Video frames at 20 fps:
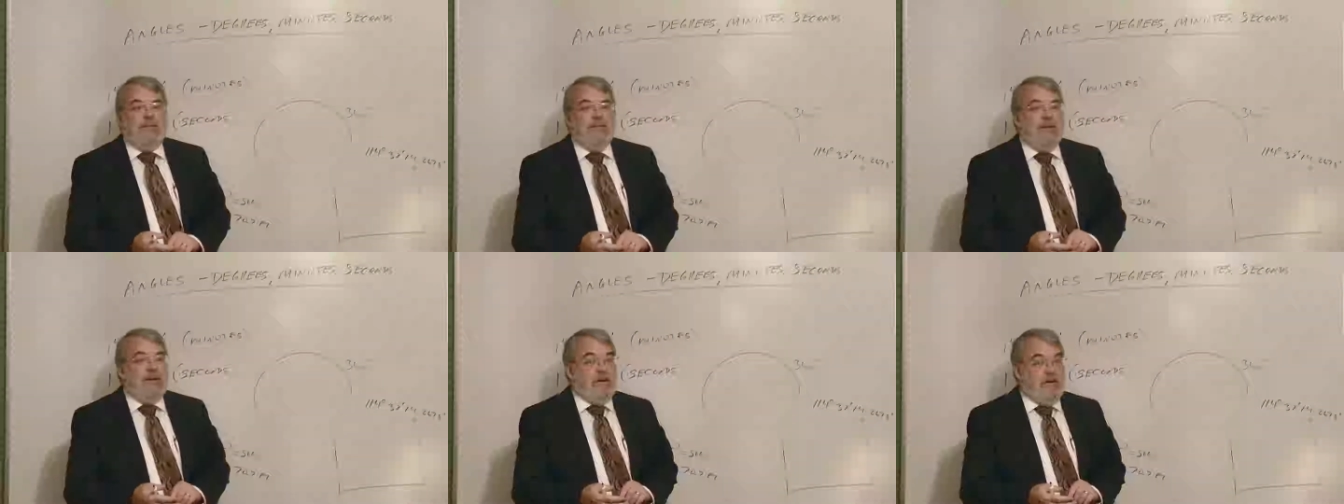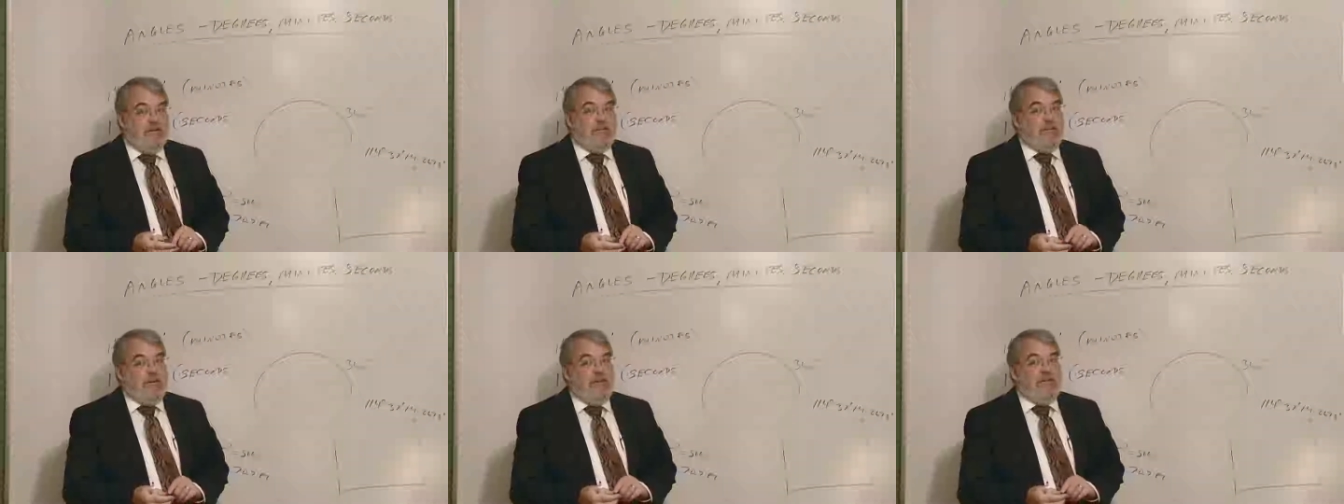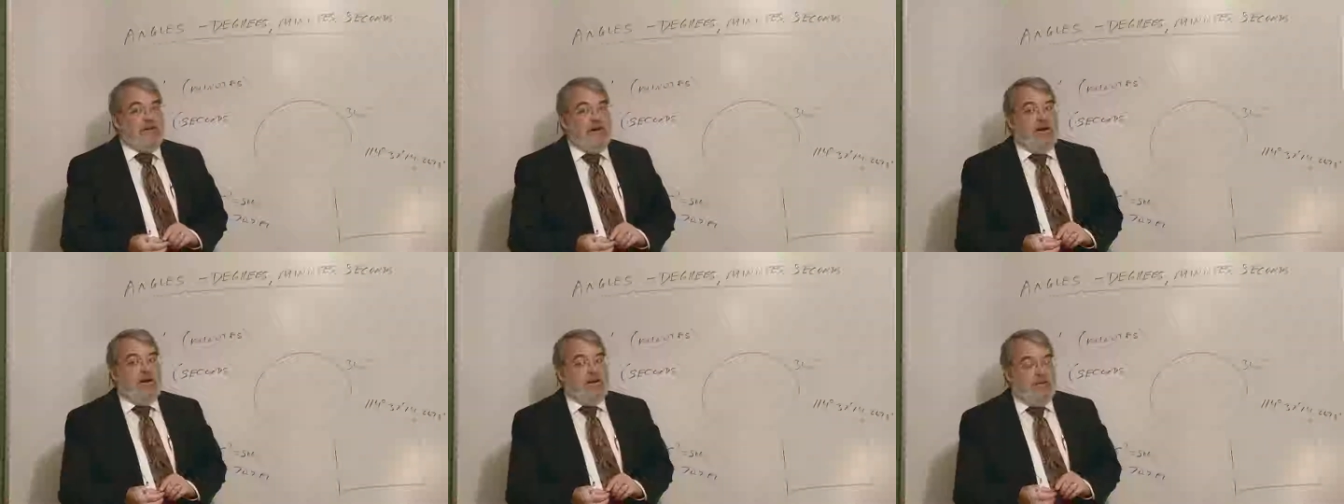it's
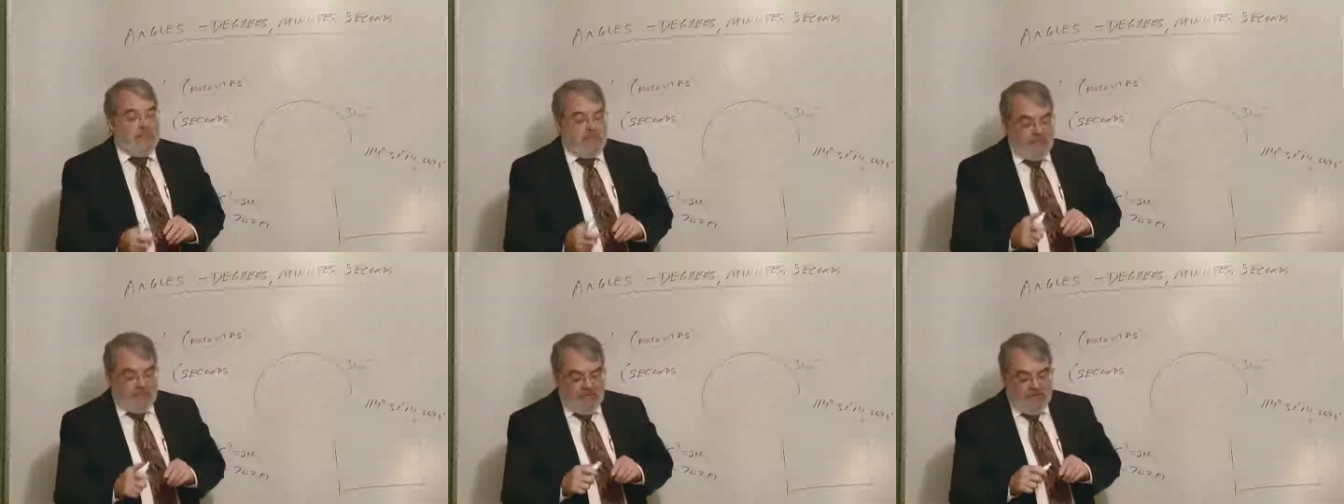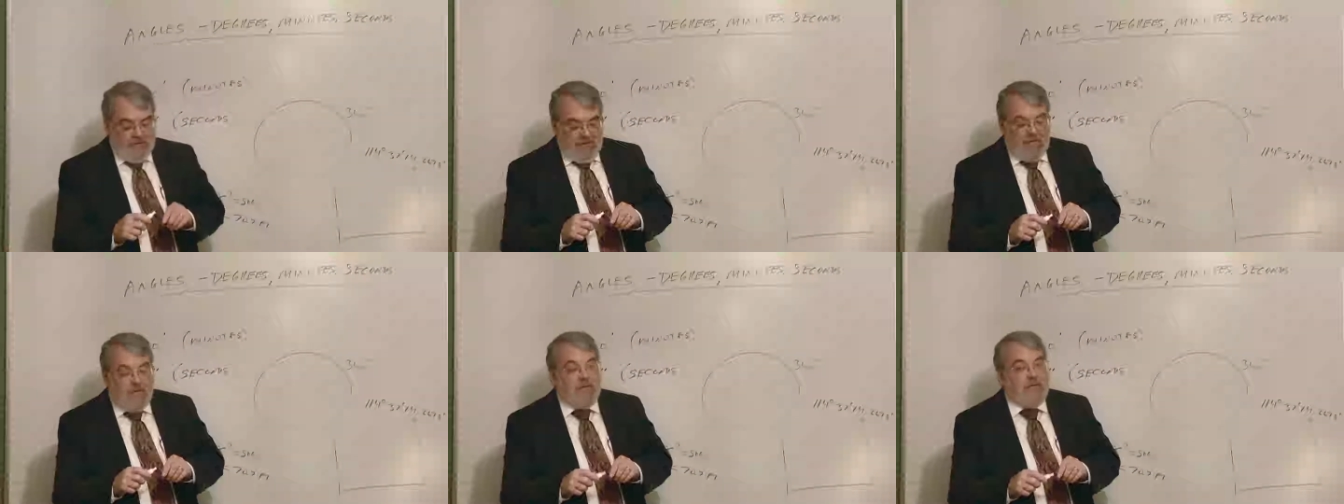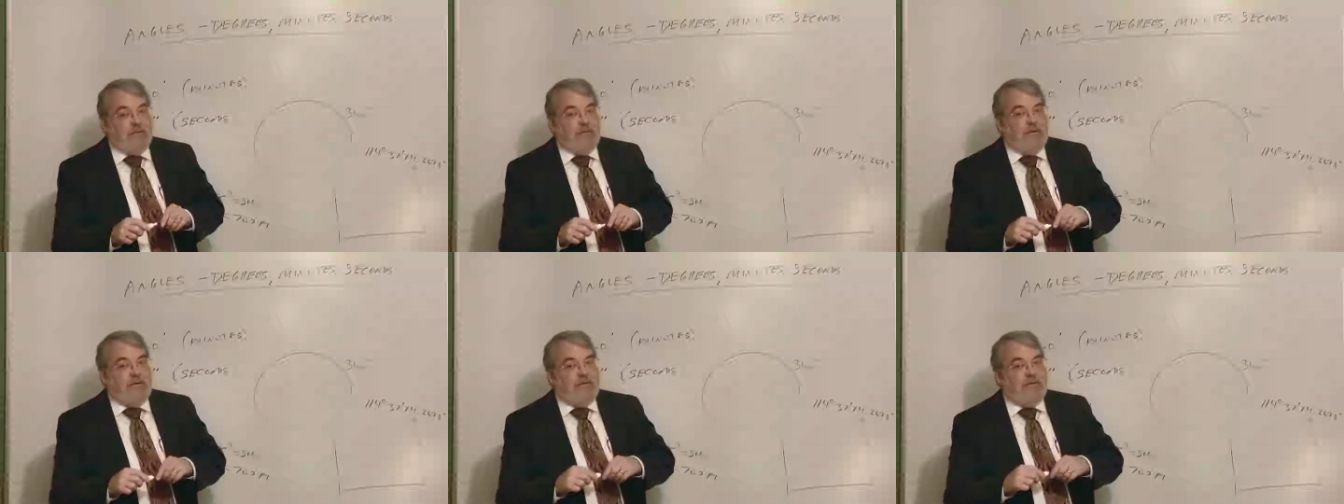pretty tiny.
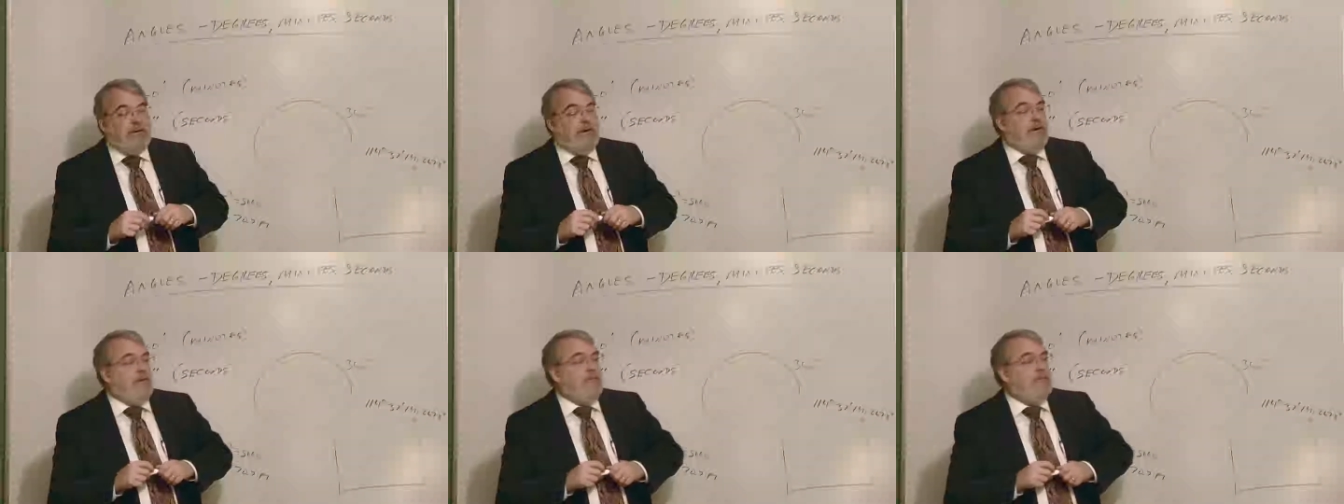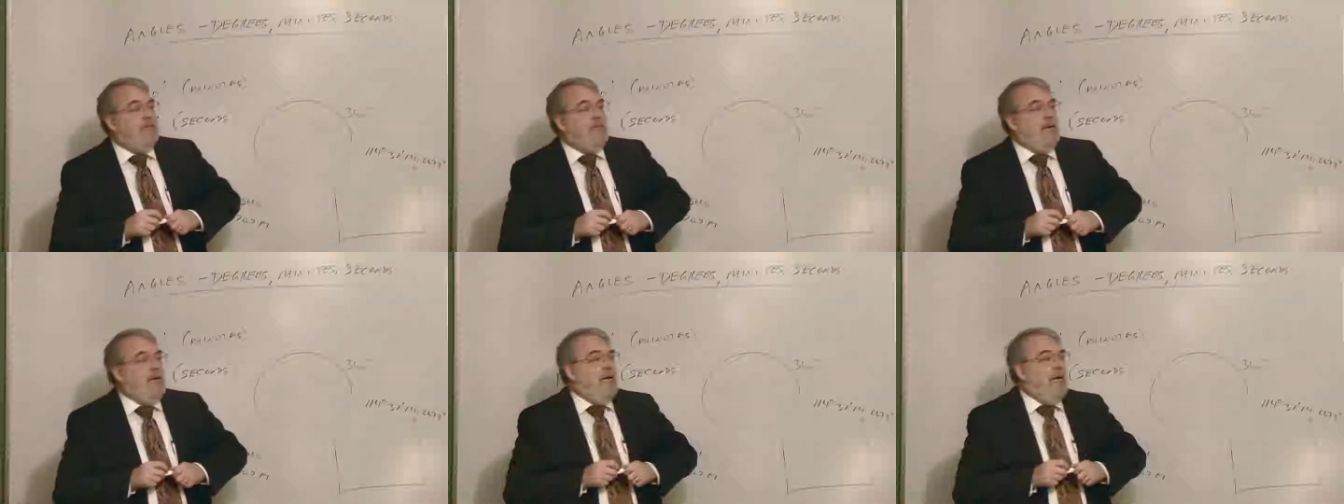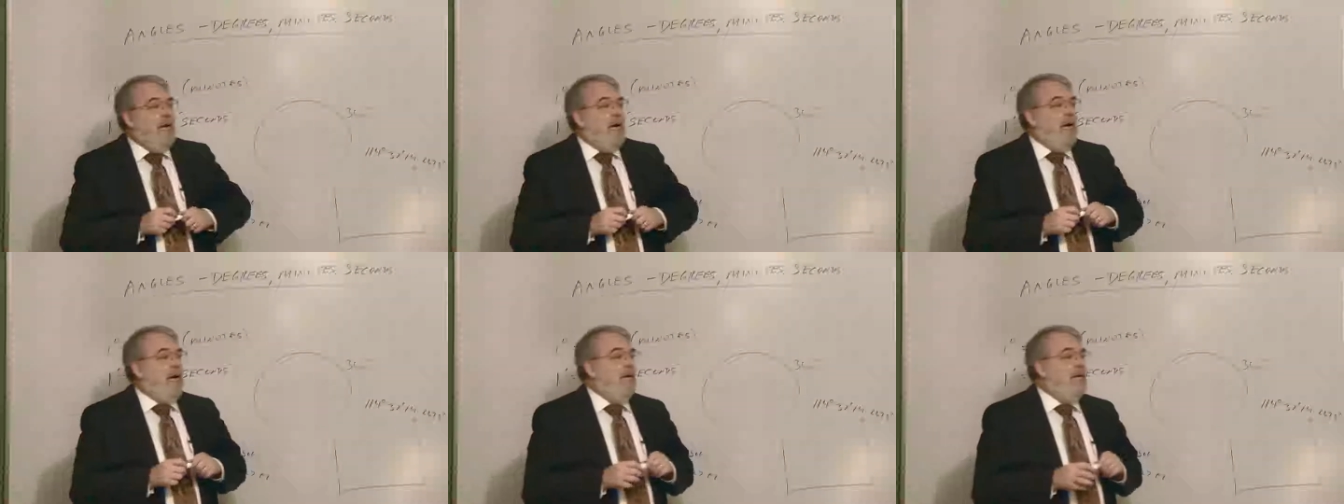It's pretty tiny.
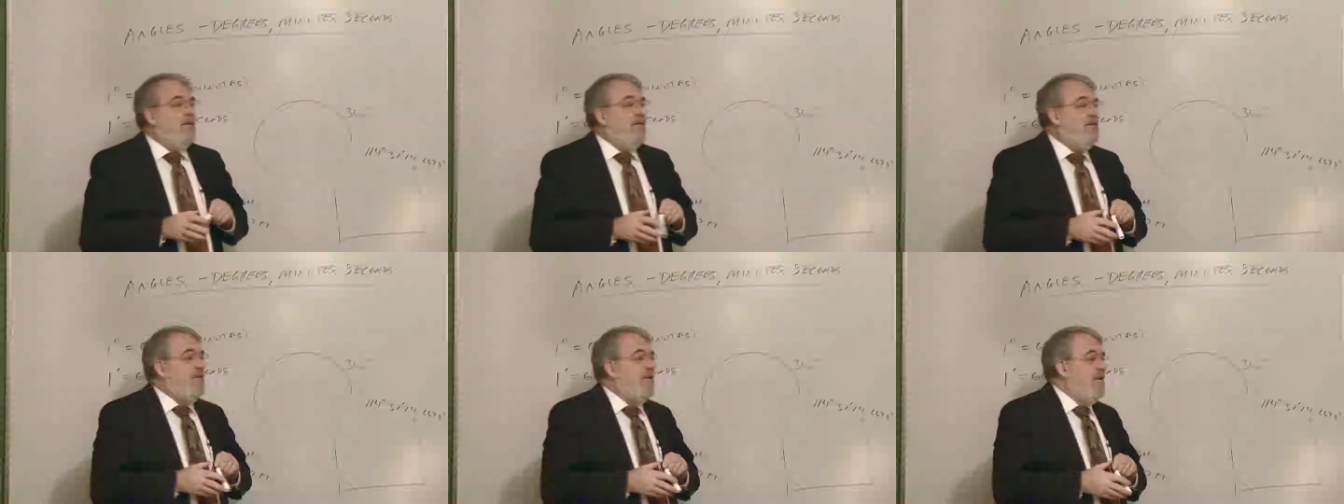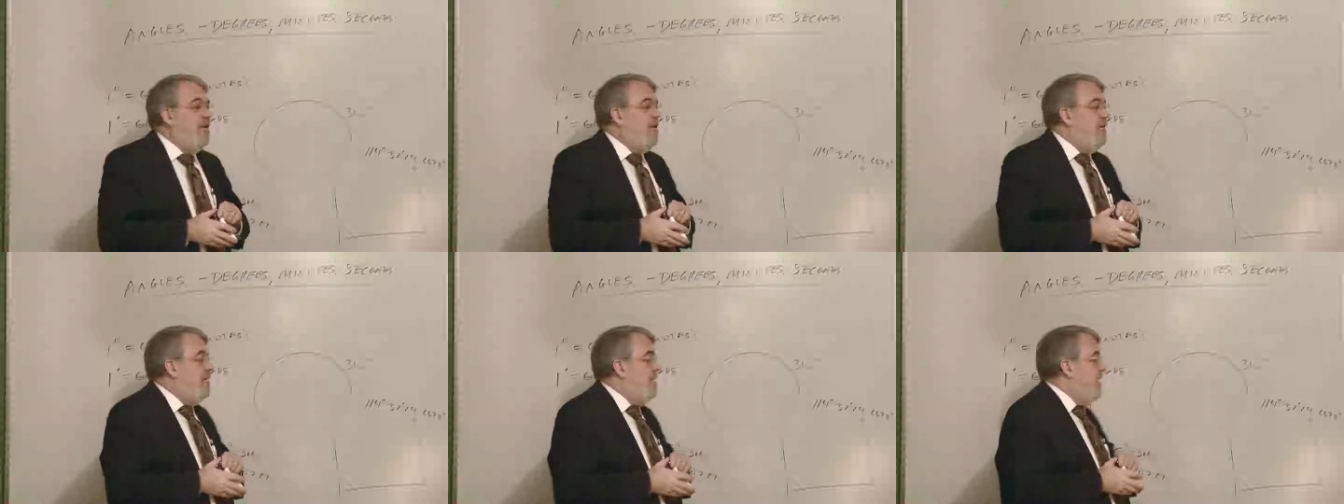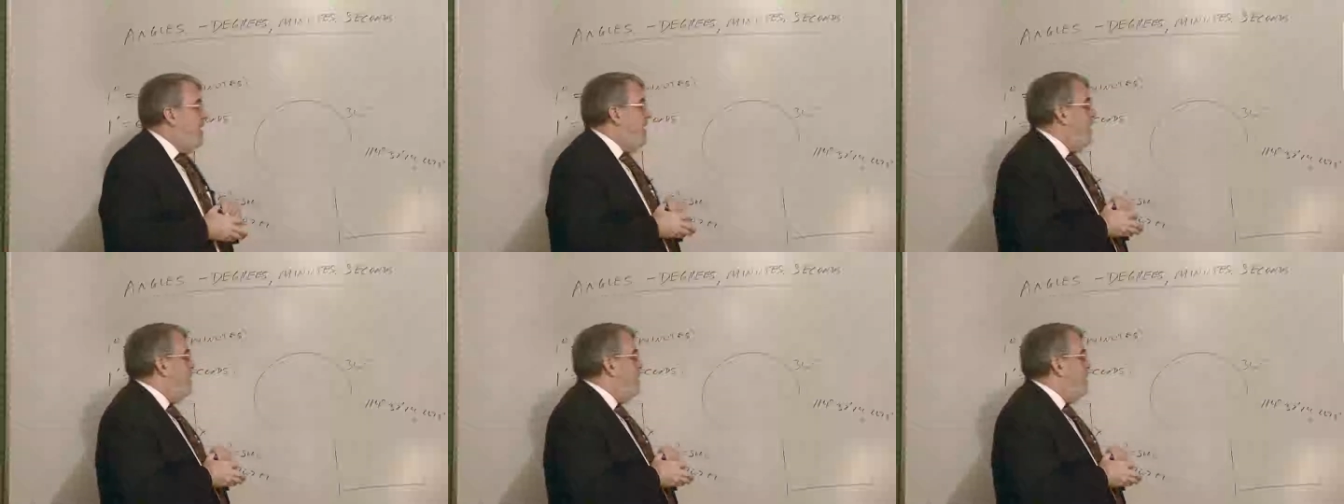And so,